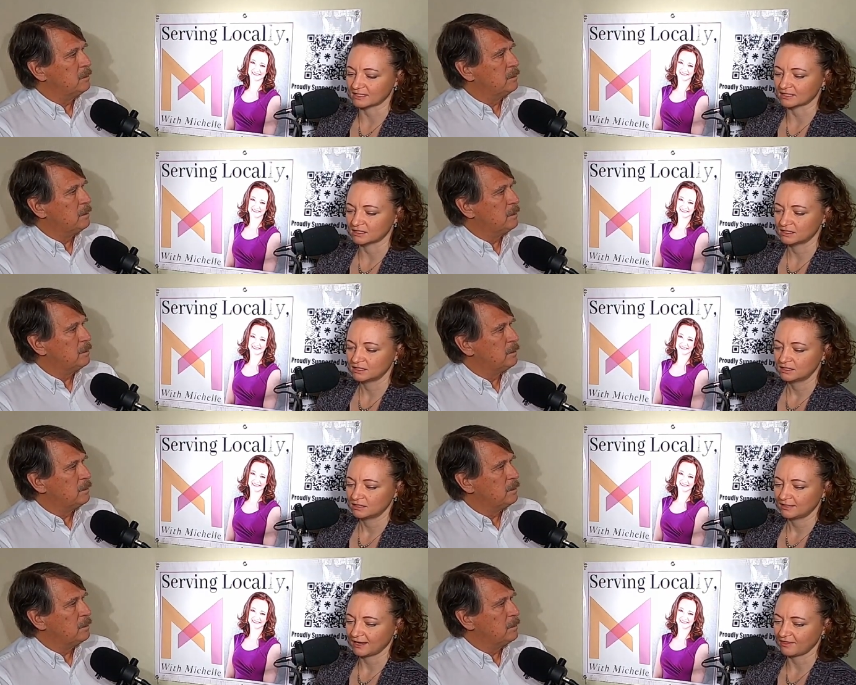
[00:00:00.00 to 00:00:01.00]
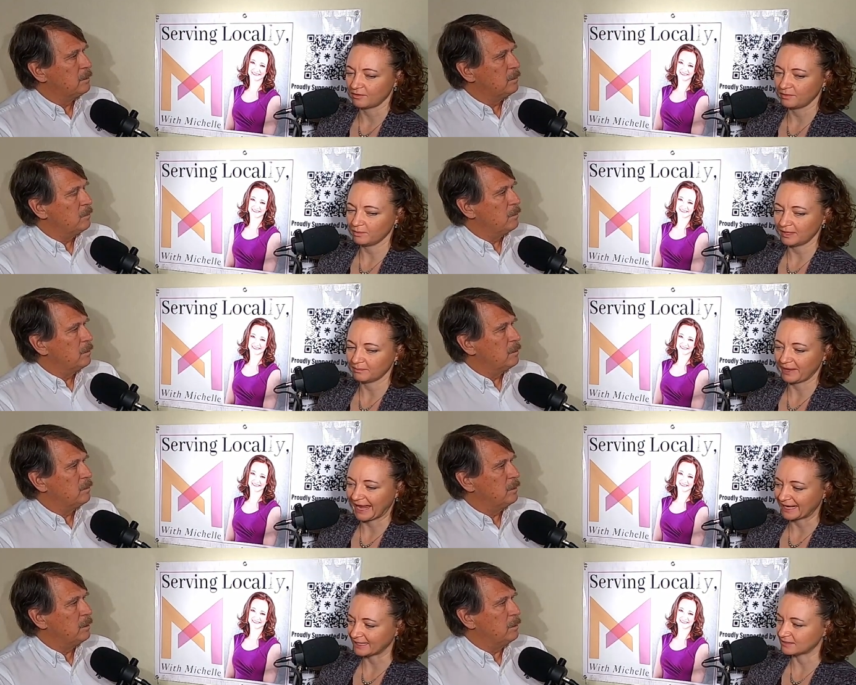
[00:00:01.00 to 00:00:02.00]
Speaker 1: uh, and I think we went and
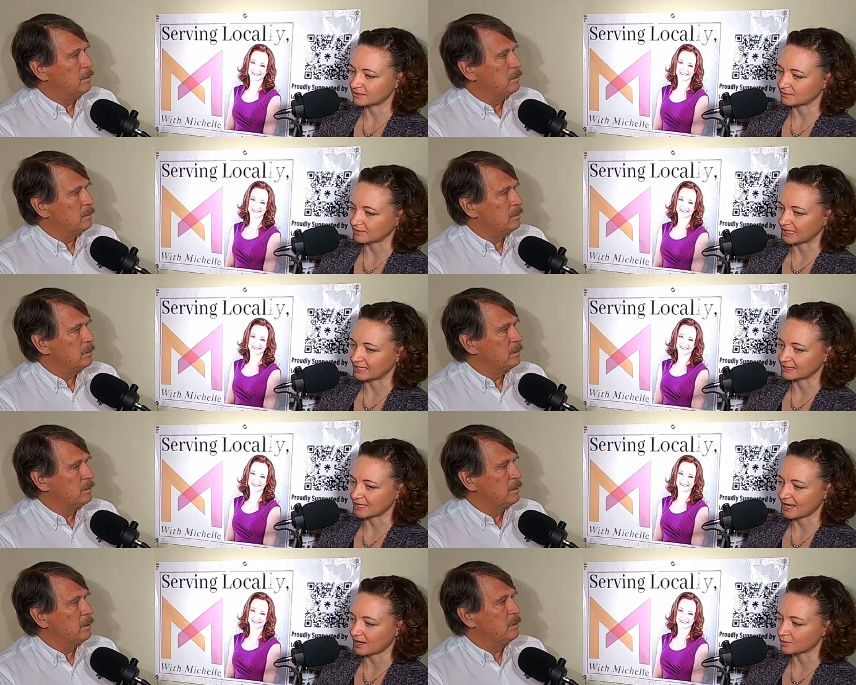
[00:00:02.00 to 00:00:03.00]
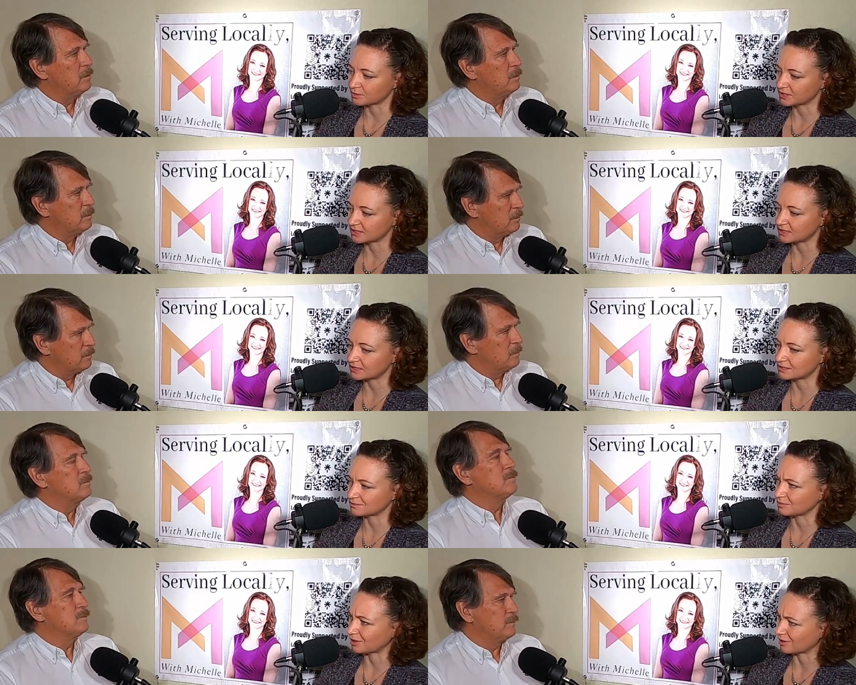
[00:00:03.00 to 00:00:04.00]
painted some lady's house and did
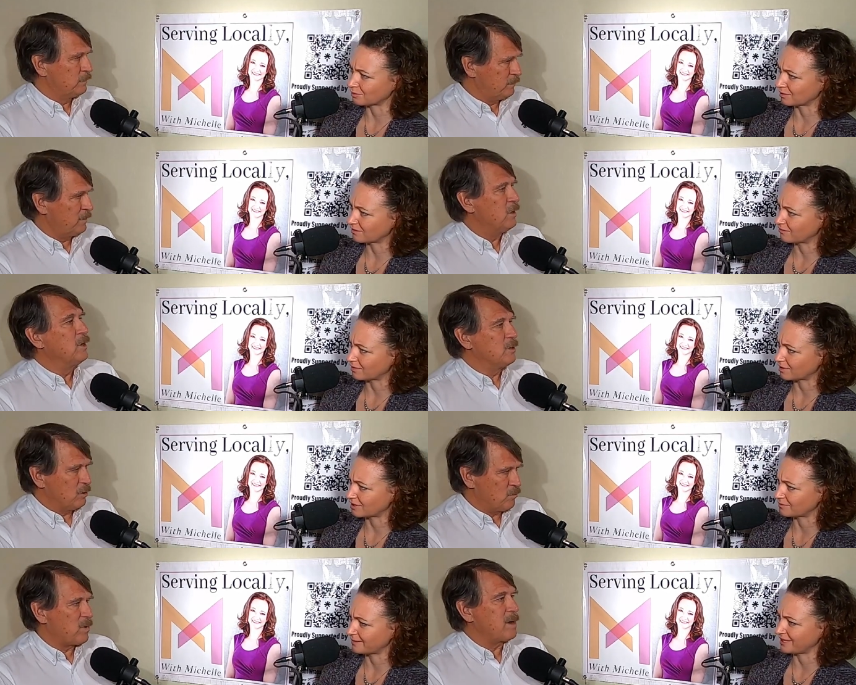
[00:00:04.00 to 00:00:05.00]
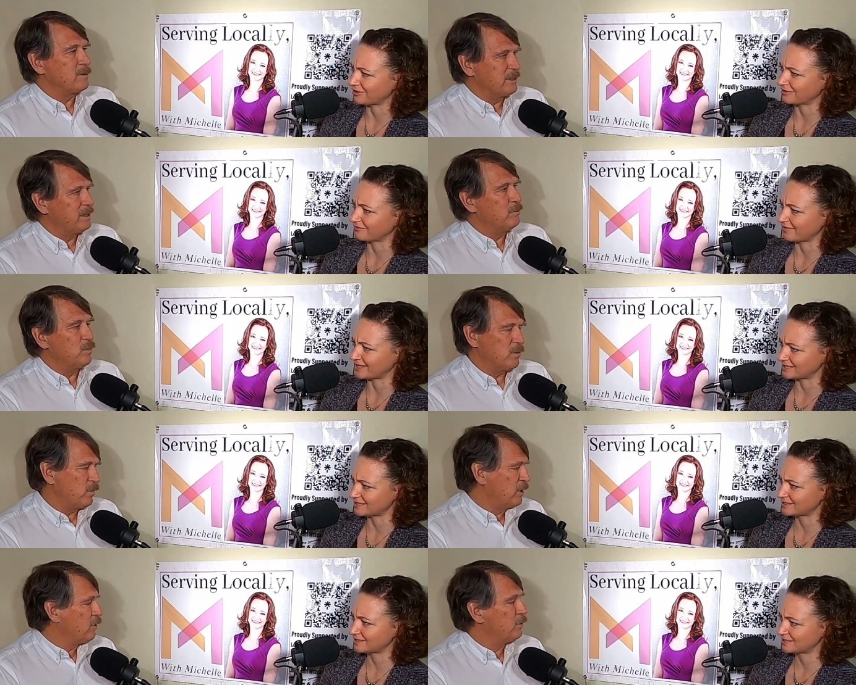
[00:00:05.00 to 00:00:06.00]
some yard work mm-hmm. for her. You probably her did fence.
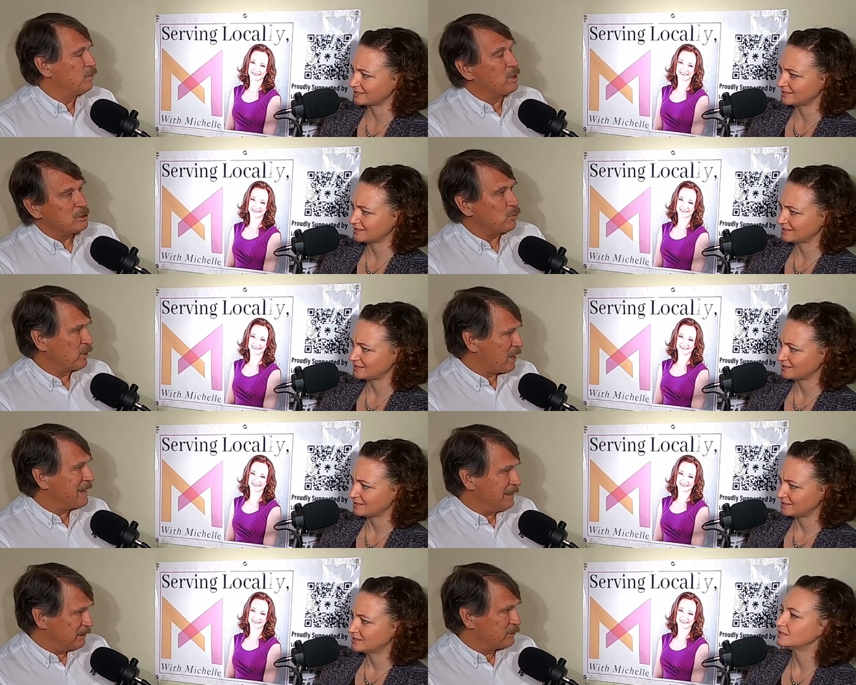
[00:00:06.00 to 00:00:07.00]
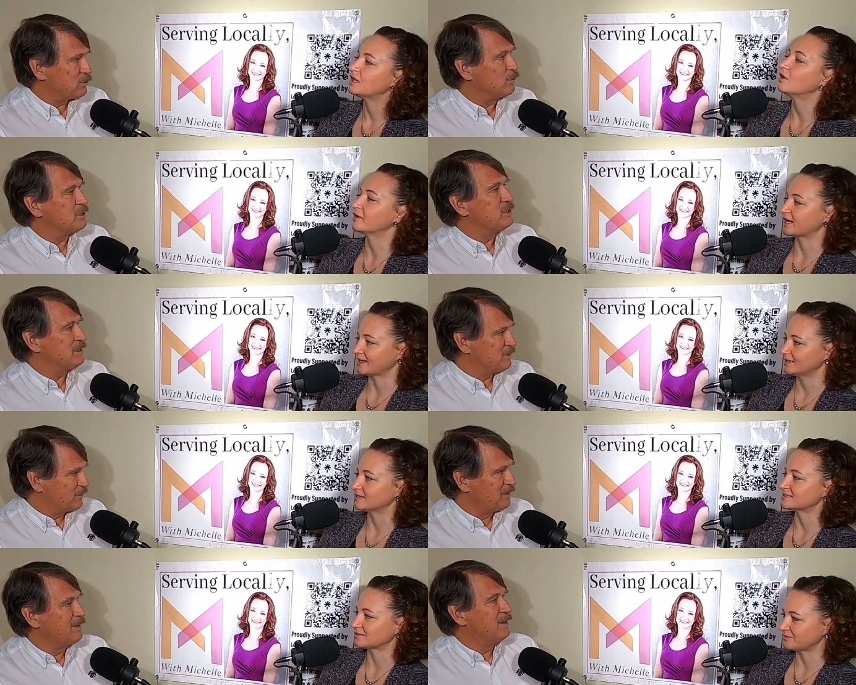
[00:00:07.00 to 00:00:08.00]
what we
Speaker 2: called a brush with kindness. Okay, which
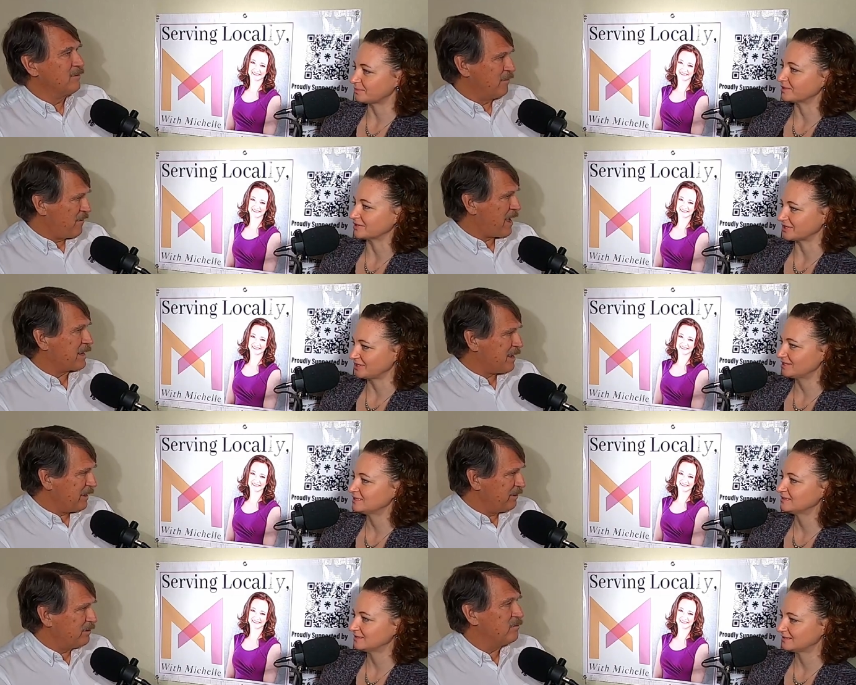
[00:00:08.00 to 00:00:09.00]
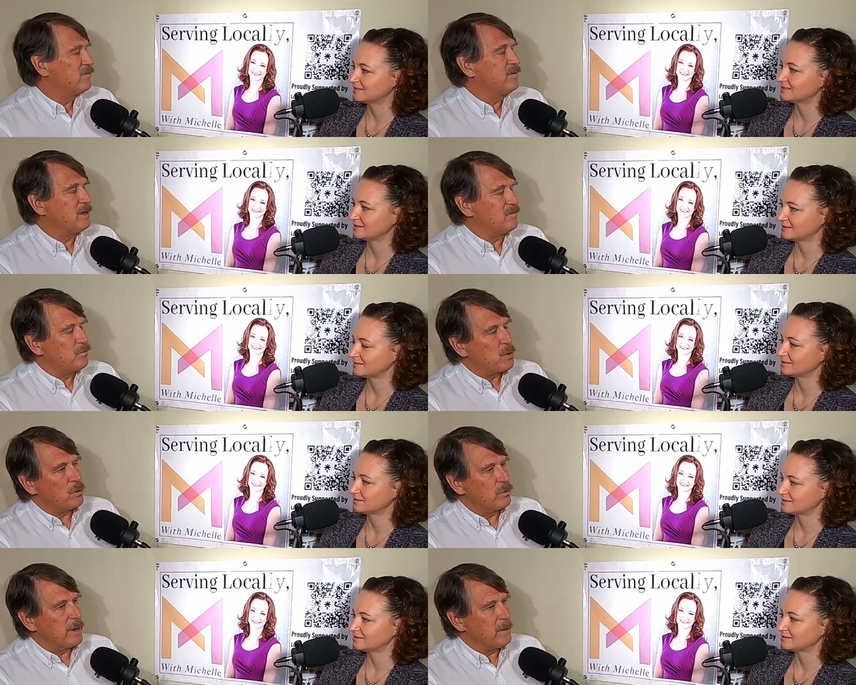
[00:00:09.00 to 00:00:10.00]
is that sounds familiar. That kind of, of
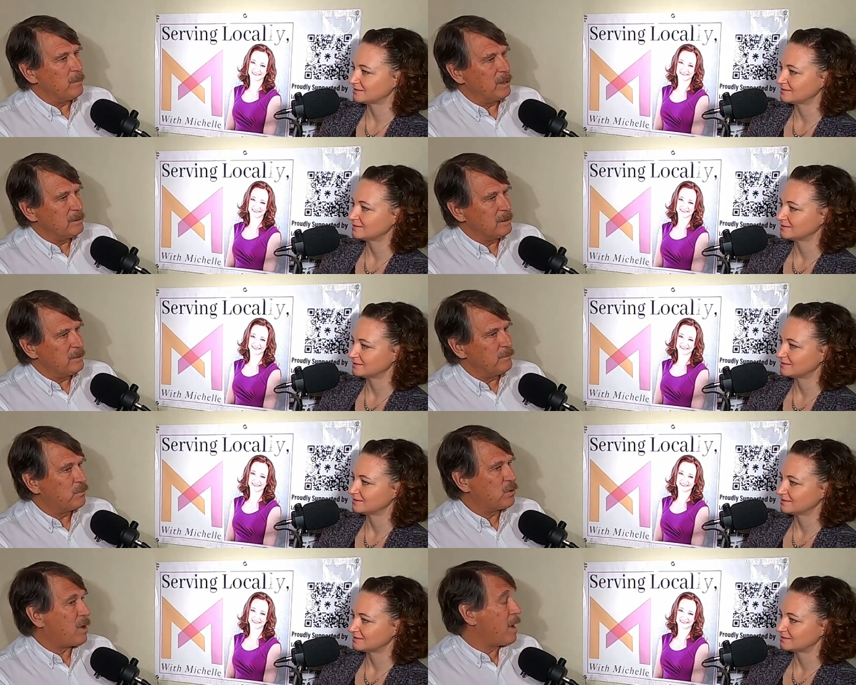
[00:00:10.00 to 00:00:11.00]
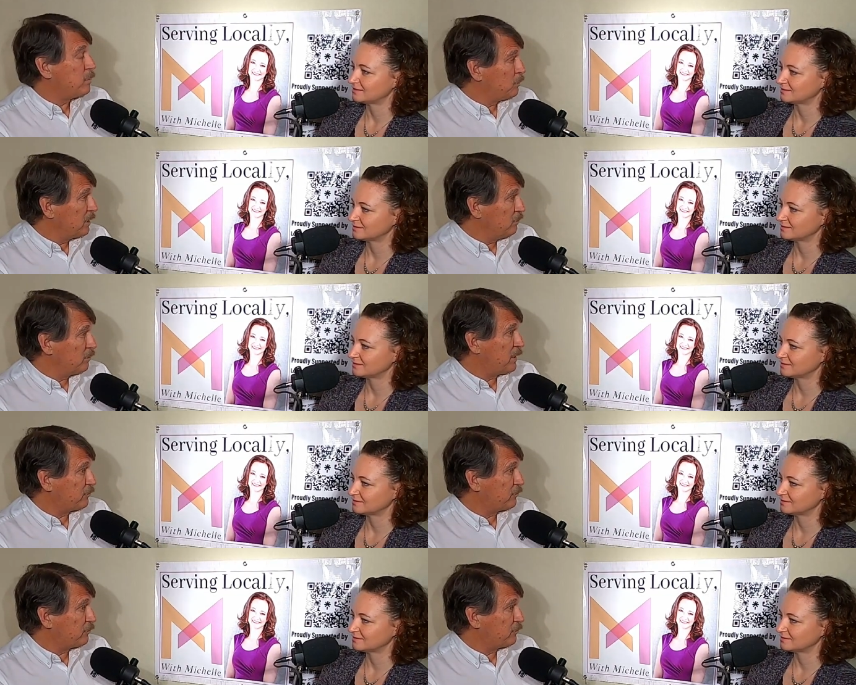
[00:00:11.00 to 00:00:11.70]
program, uh, probably with